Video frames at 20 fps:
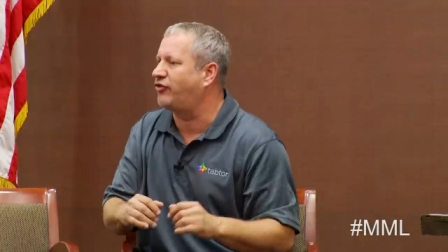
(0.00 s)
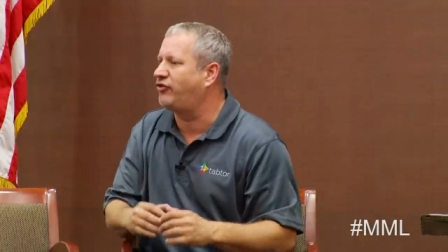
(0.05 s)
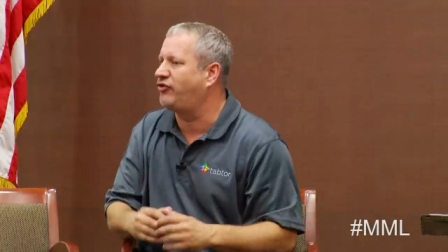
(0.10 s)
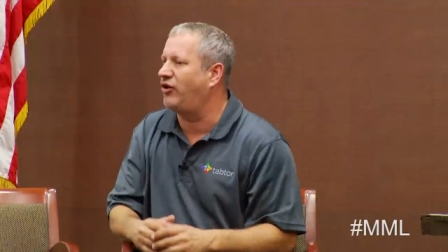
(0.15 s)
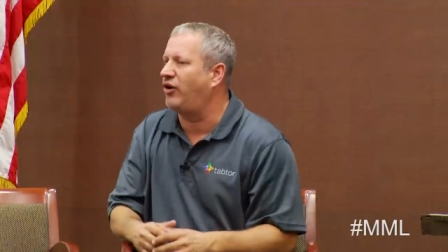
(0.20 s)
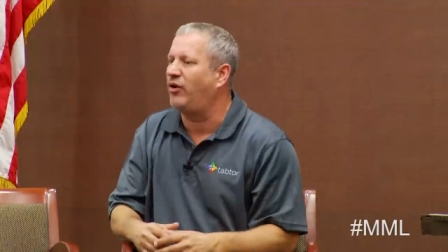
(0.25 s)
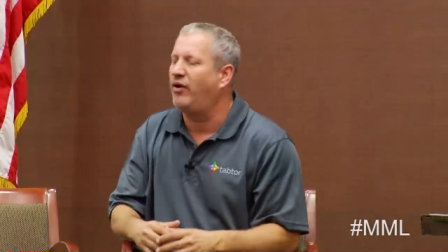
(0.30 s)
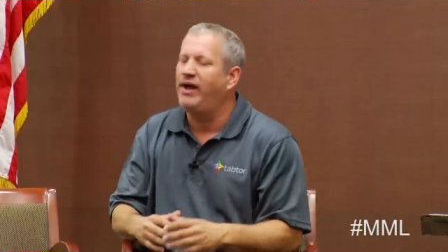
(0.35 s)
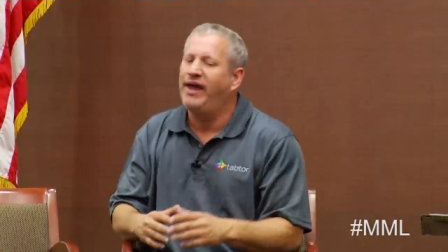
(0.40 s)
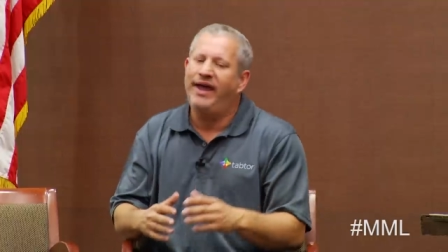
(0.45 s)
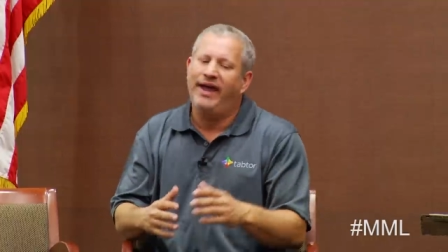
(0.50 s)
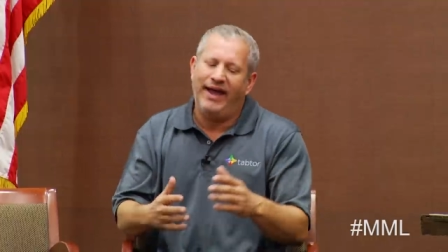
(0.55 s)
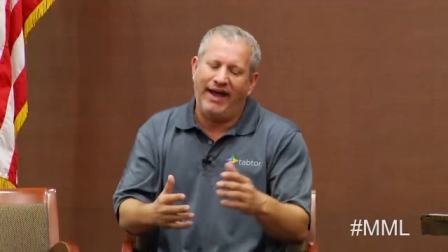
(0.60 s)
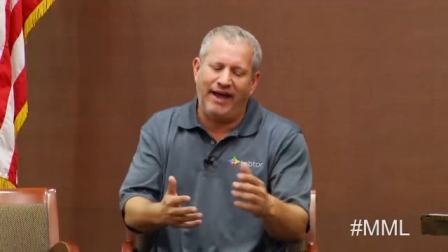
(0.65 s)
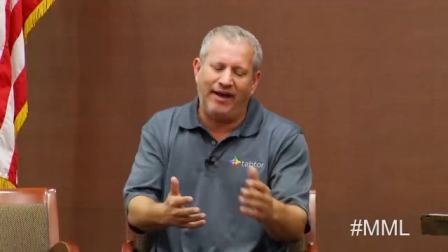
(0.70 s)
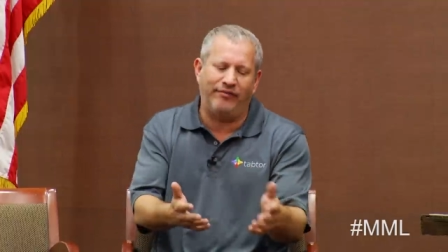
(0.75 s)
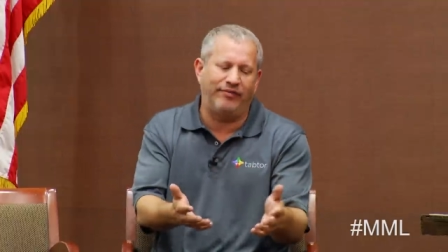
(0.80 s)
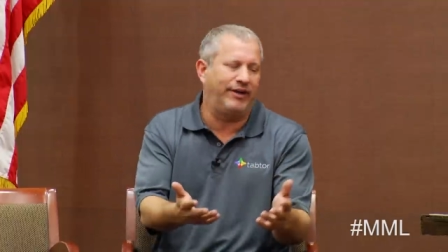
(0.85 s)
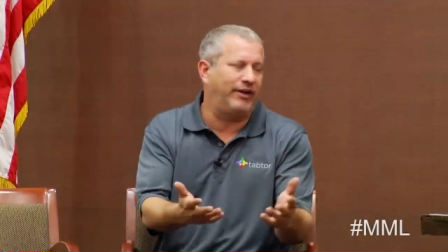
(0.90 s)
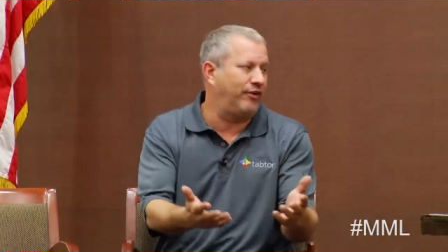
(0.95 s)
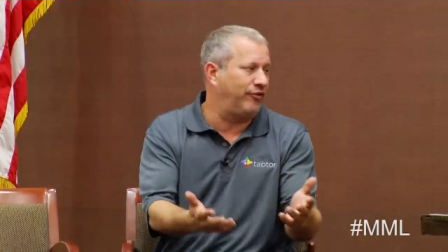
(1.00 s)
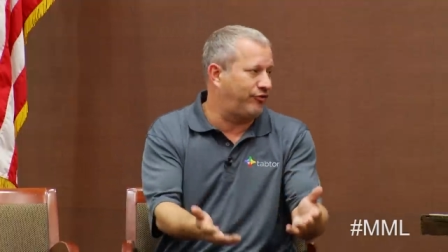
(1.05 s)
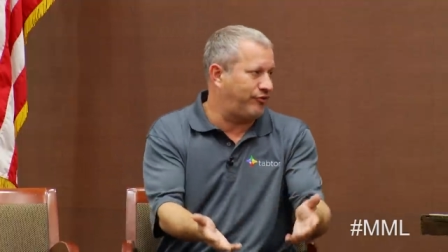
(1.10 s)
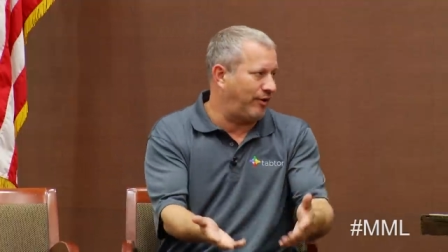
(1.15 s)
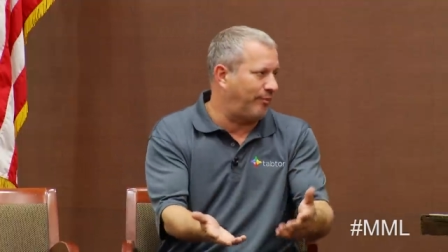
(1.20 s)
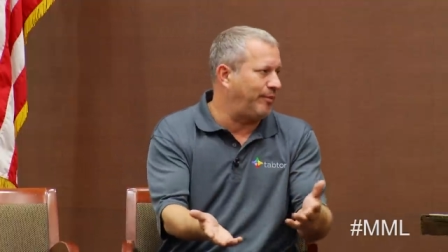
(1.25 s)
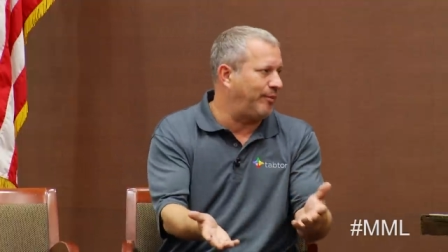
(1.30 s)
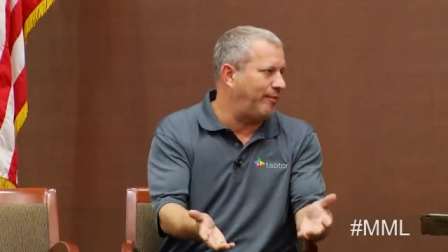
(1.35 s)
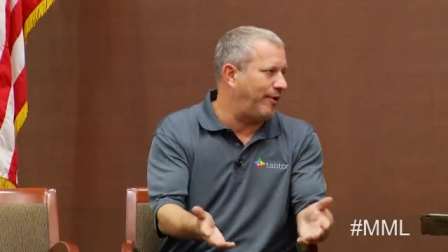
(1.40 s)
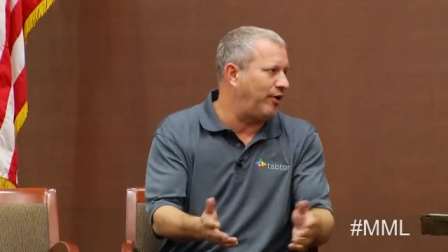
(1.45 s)
So having a
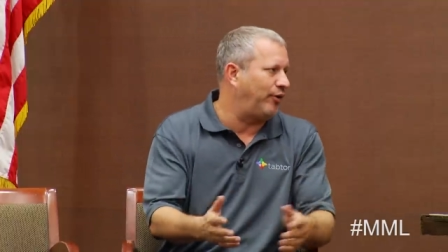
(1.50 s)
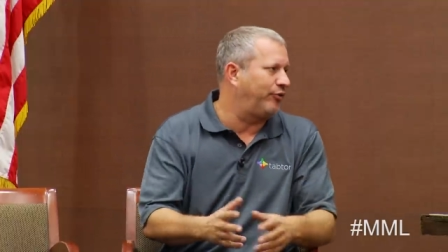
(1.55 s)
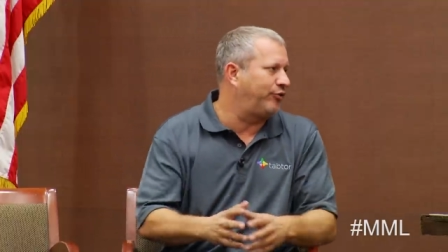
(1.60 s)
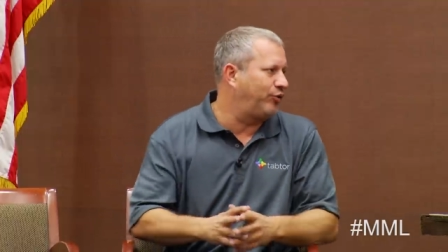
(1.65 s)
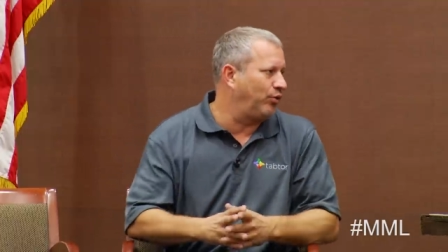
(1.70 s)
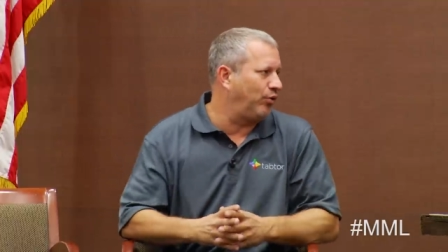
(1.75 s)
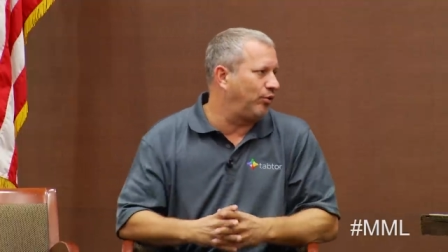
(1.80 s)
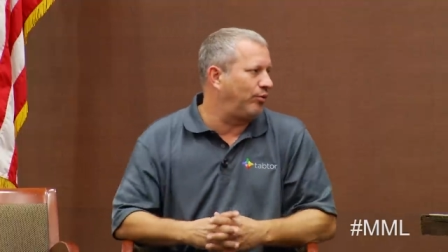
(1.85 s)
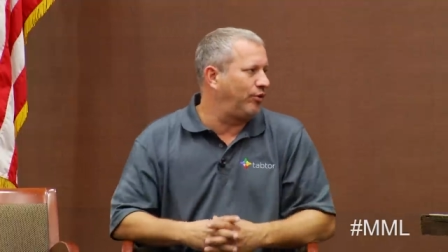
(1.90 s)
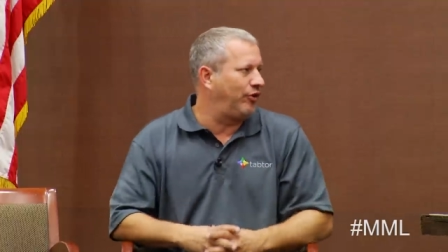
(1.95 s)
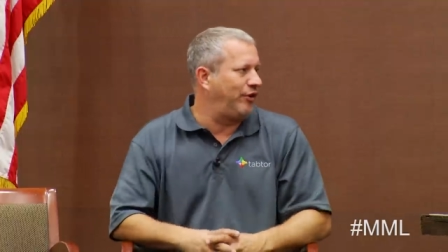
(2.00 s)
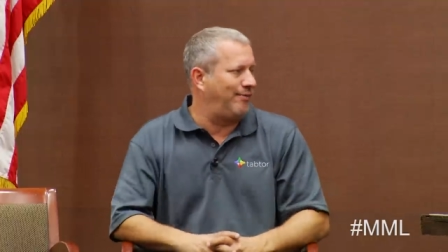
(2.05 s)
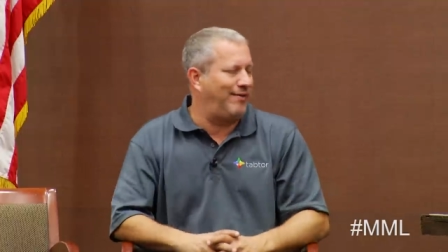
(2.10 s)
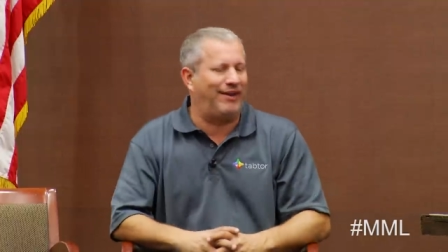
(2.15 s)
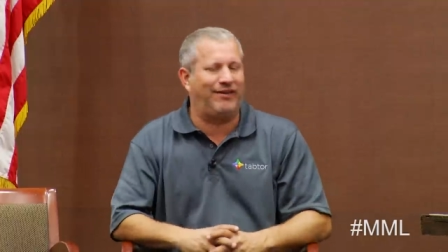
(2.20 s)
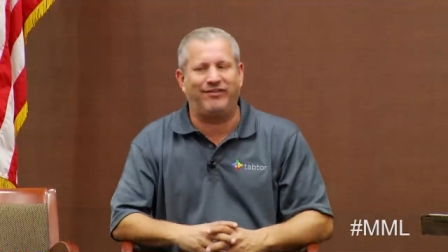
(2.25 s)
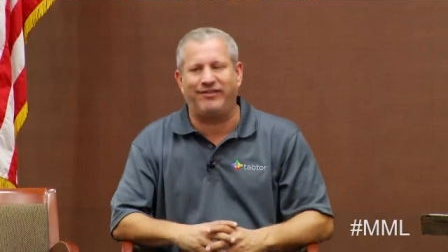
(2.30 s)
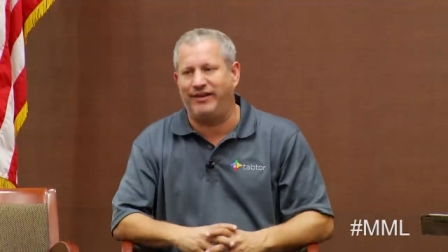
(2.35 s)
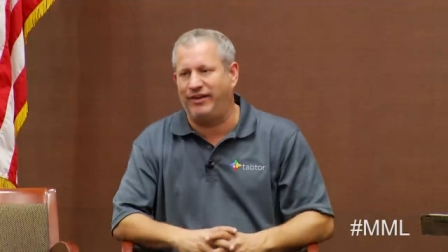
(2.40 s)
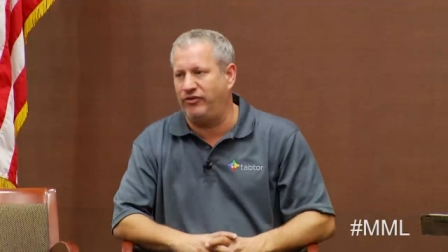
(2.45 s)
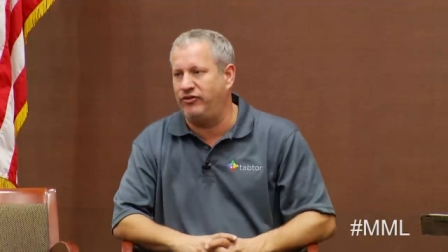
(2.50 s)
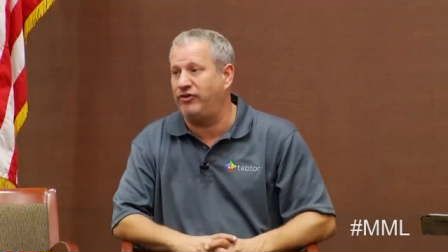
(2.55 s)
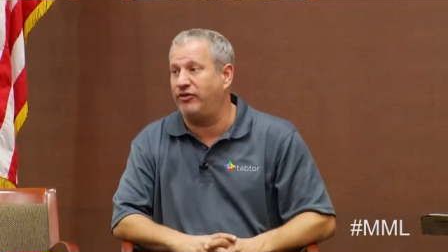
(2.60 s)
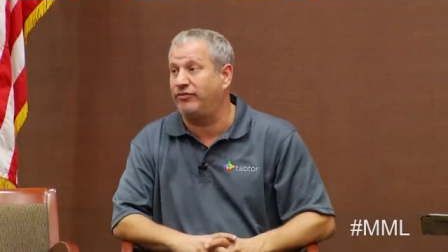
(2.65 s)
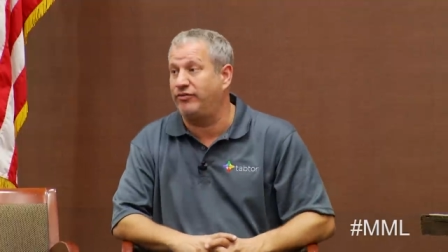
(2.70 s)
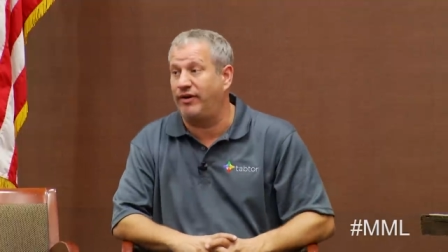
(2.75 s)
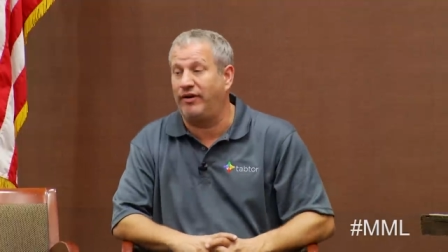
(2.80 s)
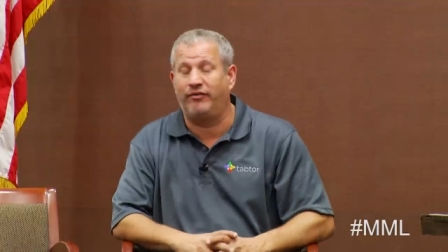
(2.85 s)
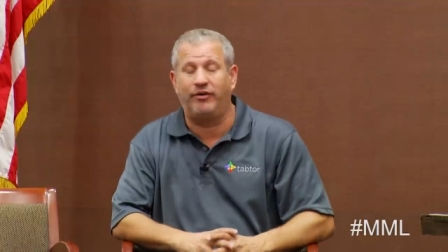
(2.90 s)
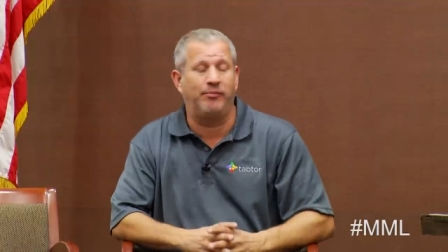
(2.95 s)
supplemental tool really makes it easier
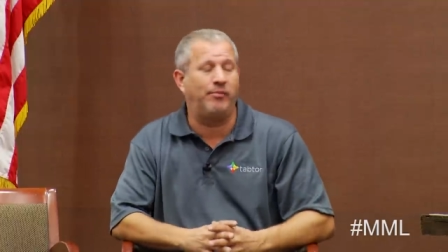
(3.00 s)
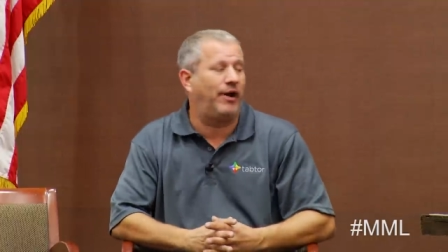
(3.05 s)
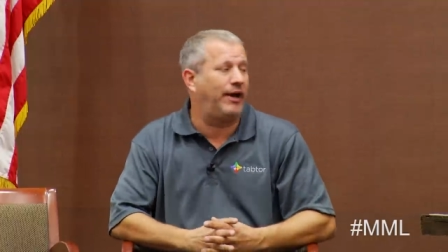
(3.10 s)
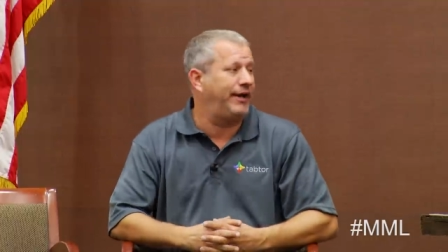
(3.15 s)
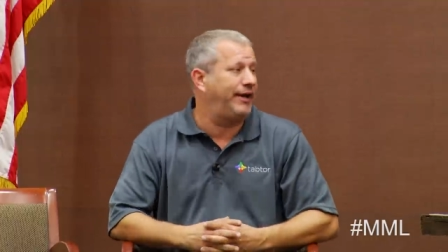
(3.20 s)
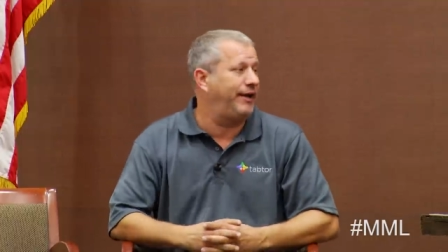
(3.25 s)
for everybody.